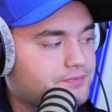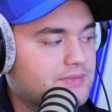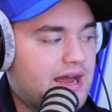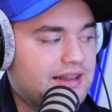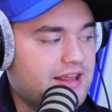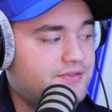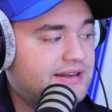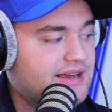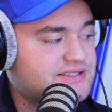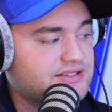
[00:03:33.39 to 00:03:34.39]
I live in
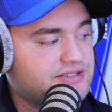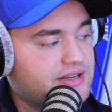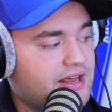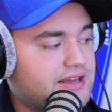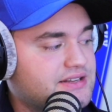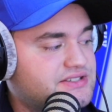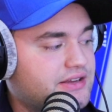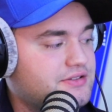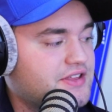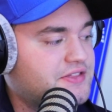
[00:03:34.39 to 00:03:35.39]
Lexington and can tell
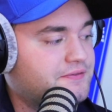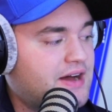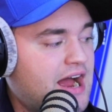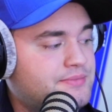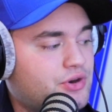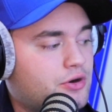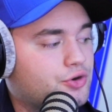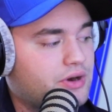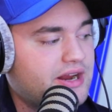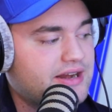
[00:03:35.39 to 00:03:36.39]
you that the vibes aren't
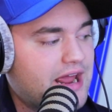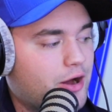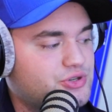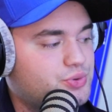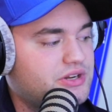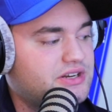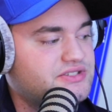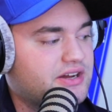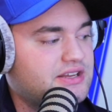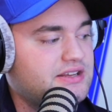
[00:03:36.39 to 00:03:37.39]
great now between
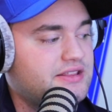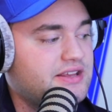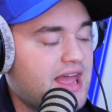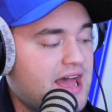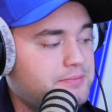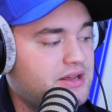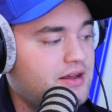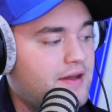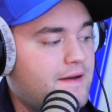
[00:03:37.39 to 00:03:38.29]
Kentucky, the admin,